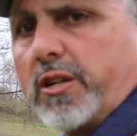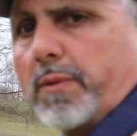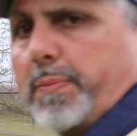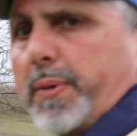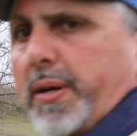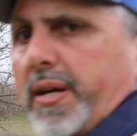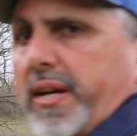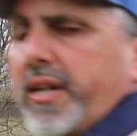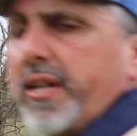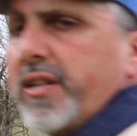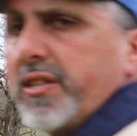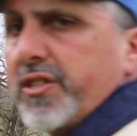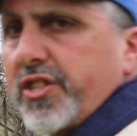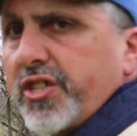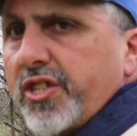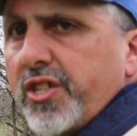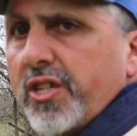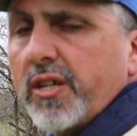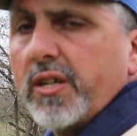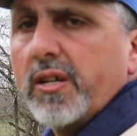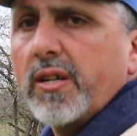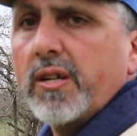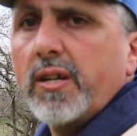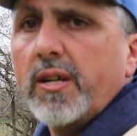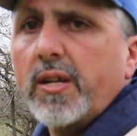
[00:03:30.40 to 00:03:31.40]
of bees
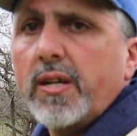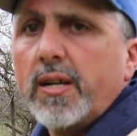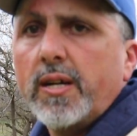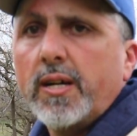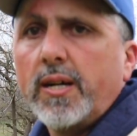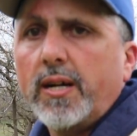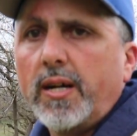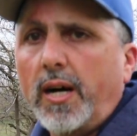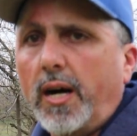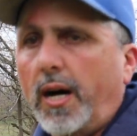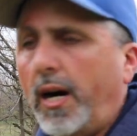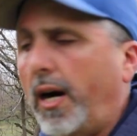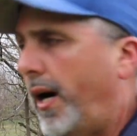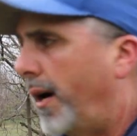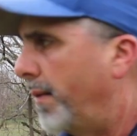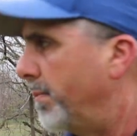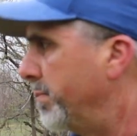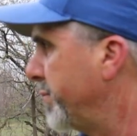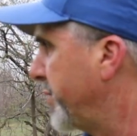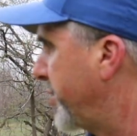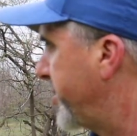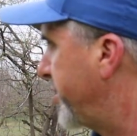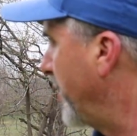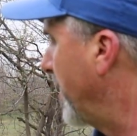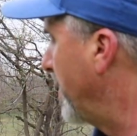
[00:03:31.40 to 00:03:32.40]

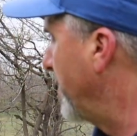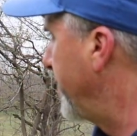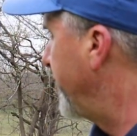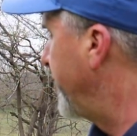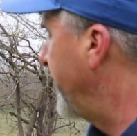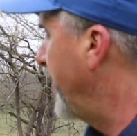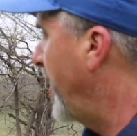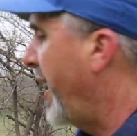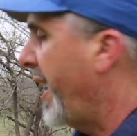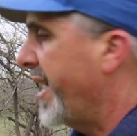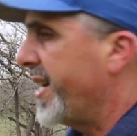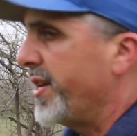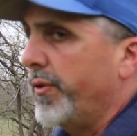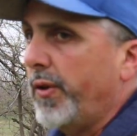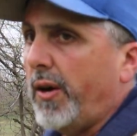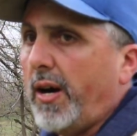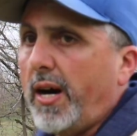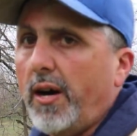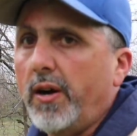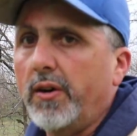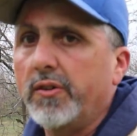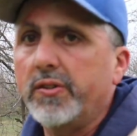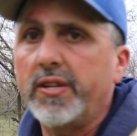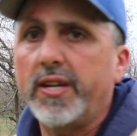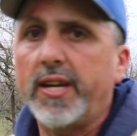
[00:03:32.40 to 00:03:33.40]
still flying
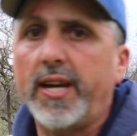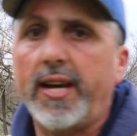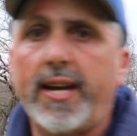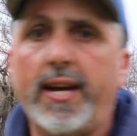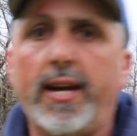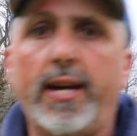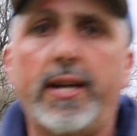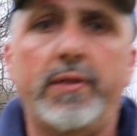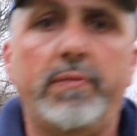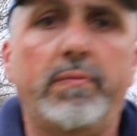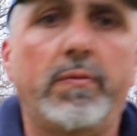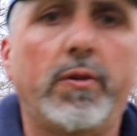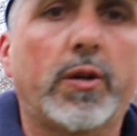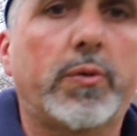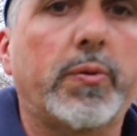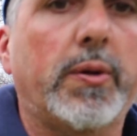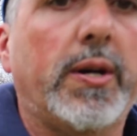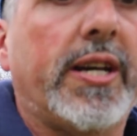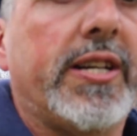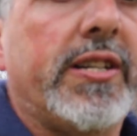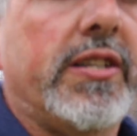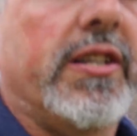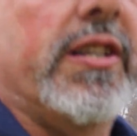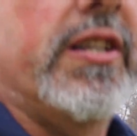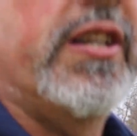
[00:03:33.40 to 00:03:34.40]
around, and look what
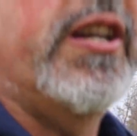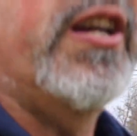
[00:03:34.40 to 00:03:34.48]
I did